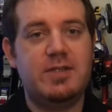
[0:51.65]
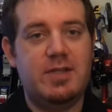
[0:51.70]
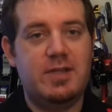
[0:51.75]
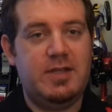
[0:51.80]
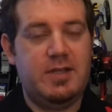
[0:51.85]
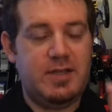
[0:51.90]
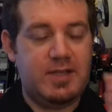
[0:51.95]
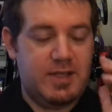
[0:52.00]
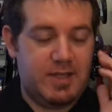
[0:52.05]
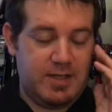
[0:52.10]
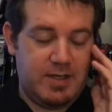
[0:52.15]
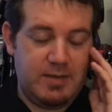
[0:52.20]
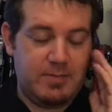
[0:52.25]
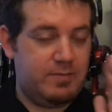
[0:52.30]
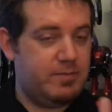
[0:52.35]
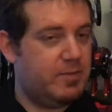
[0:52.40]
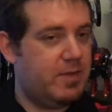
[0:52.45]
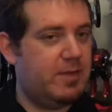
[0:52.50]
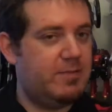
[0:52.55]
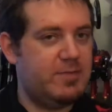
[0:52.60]
And again,
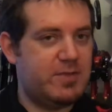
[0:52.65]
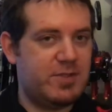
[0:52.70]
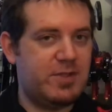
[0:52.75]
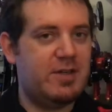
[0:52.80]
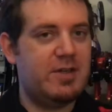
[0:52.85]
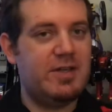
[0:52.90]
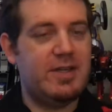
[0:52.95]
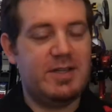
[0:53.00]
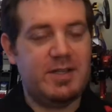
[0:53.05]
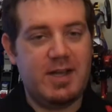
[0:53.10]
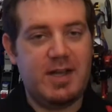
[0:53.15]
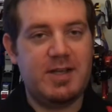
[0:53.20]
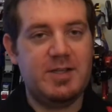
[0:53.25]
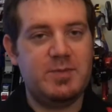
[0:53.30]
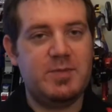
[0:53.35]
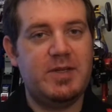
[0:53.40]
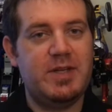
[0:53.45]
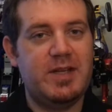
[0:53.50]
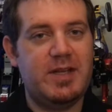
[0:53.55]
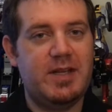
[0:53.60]
I'm sorry, it has
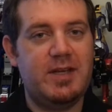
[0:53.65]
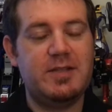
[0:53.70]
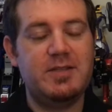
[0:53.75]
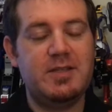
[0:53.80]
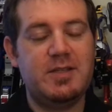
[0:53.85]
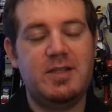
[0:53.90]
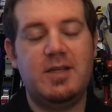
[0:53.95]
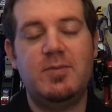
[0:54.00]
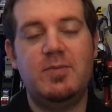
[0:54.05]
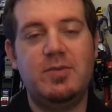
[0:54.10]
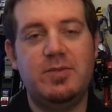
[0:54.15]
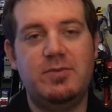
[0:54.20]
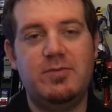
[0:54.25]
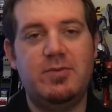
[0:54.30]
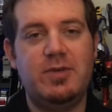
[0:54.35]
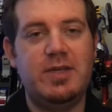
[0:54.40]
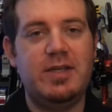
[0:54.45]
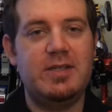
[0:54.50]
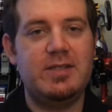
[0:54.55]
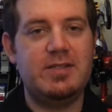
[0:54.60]
been a hectic couple of
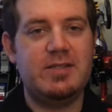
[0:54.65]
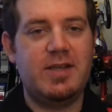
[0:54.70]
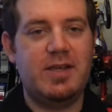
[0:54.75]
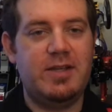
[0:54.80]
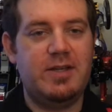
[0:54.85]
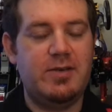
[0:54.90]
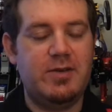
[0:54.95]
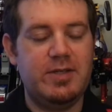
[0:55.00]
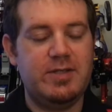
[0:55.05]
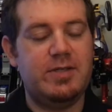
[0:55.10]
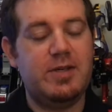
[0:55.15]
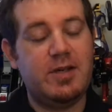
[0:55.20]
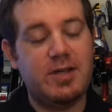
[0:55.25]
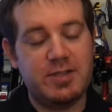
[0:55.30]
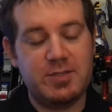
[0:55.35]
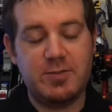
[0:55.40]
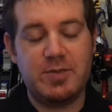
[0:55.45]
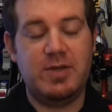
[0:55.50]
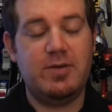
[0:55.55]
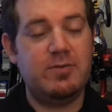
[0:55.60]
weeks. I know I
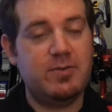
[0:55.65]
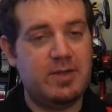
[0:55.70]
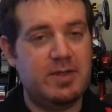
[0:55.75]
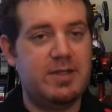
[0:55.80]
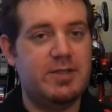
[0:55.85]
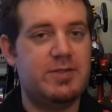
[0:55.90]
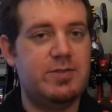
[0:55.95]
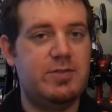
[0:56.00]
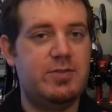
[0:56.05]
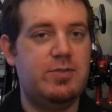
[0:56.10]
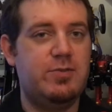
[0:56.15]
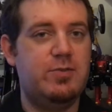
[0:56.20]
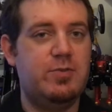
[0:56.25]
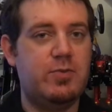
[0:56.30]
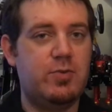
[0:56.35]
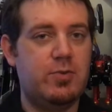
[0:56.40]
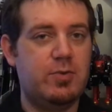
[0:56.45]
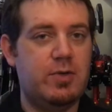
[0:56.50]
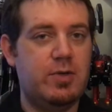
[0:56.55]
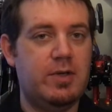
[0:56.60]
talked about wanting to do
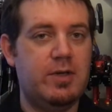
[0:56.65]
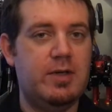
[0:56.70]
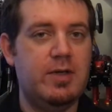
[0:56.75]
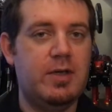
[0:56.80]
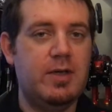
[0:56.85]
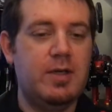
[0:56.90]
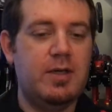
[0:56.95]
more.